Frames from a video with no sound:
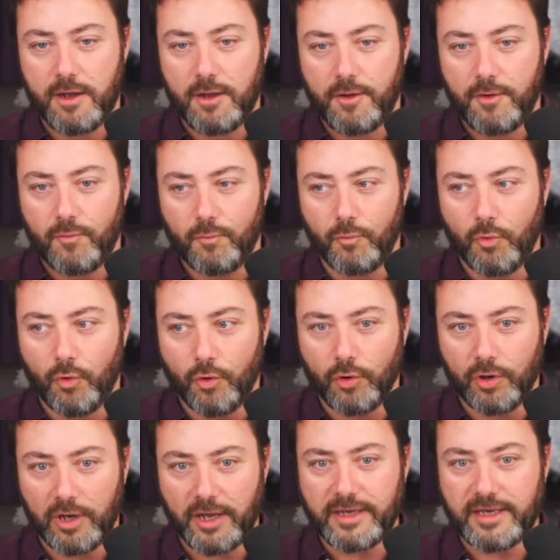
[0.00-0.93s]
more
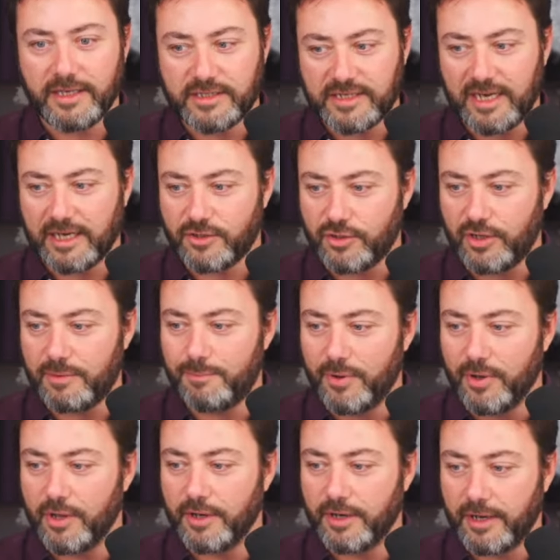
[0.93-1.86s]
like it's actually
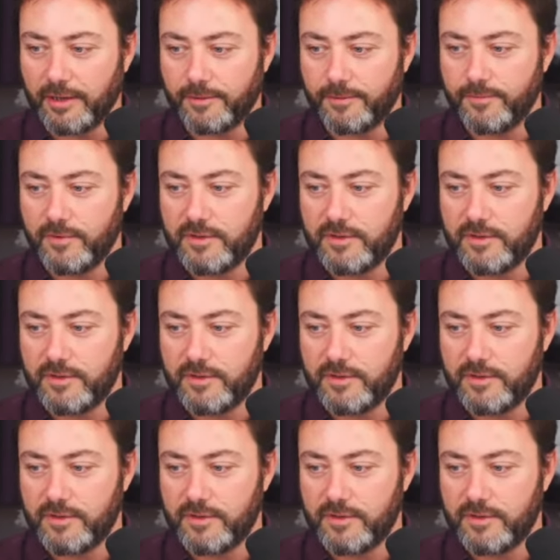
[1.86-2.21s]
burning,